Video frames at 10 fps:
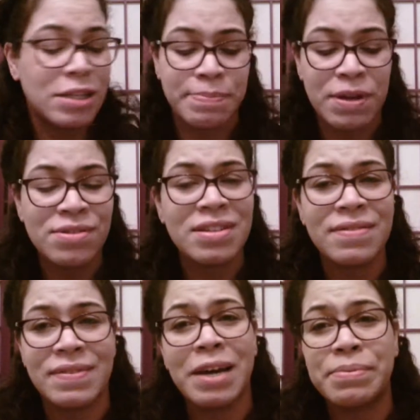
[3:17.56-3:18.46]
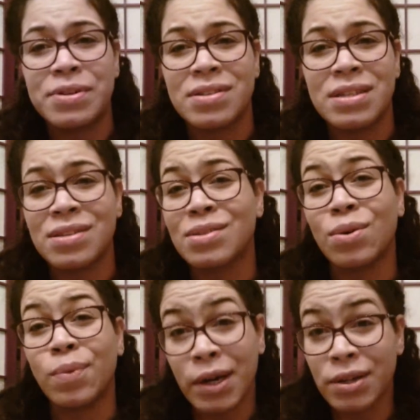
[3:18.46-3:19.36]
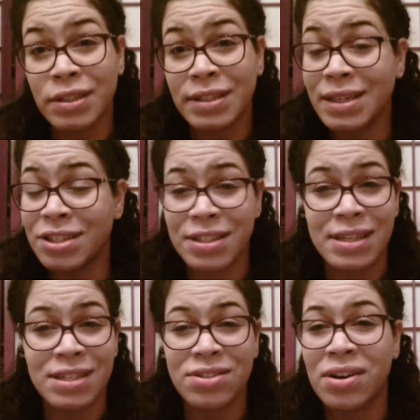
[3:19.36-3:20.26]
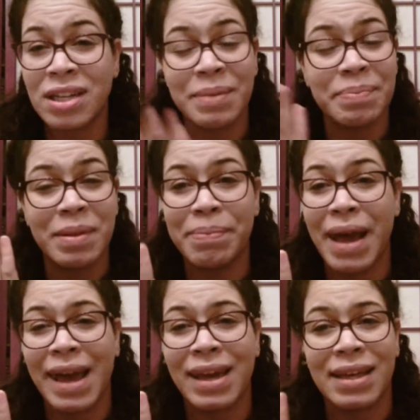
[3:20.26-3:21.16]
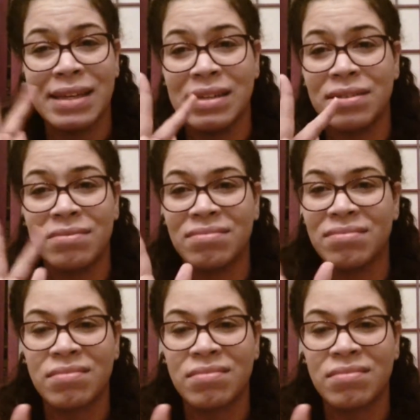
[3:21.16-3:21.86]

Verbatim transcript: explosive diapers is the worst. It just gets all up the back and